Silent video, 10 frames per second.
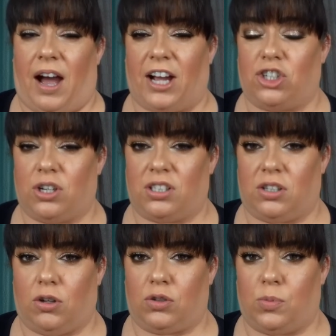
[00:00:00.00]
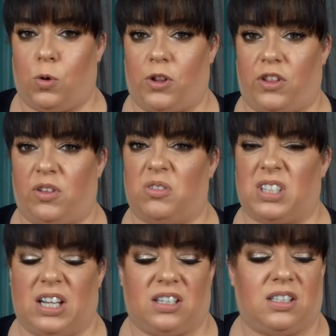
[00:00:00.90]
trust those more than those
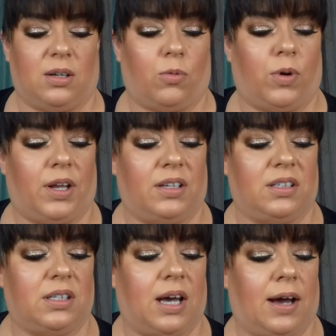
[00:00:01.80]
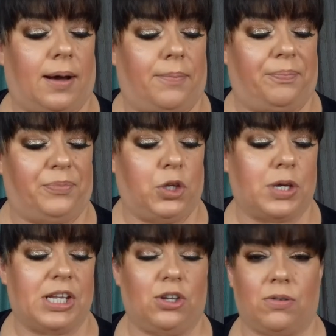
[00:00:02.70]
instant ones. You
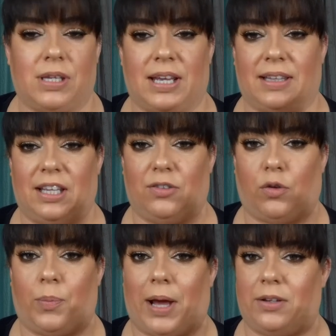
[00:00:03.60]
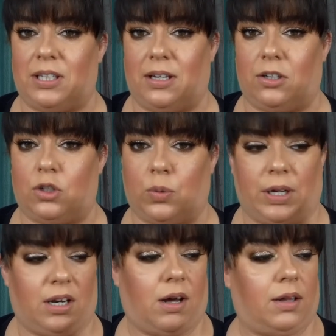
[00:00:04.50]
can usually get these for about $10 to
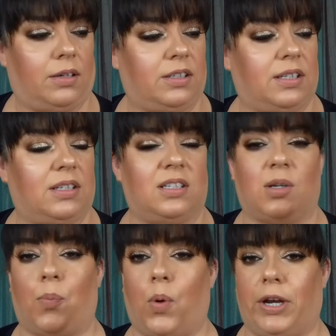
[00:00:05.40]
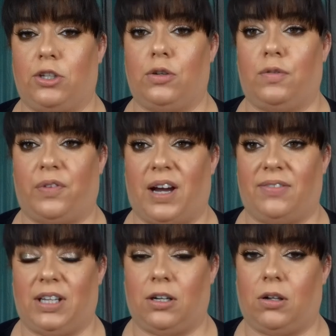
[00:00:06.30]
$20. This is a 0.25
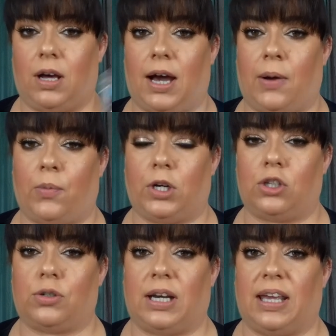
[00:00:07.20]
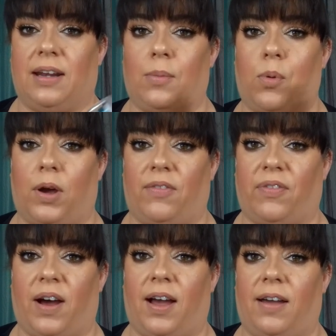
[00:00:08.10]
needle. I want to try to get a
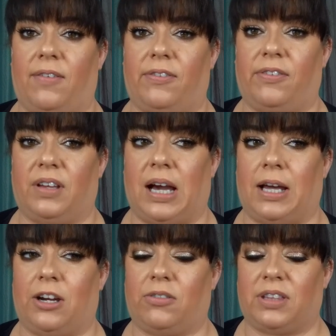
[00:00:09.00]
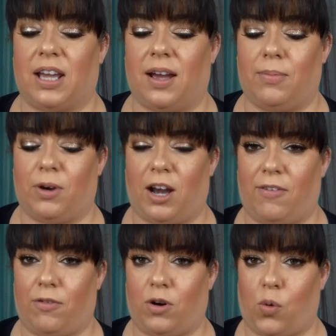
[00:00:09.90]
0.5. I don't think I'm ready
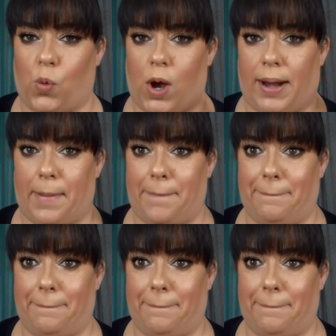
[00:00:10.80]
for a 1.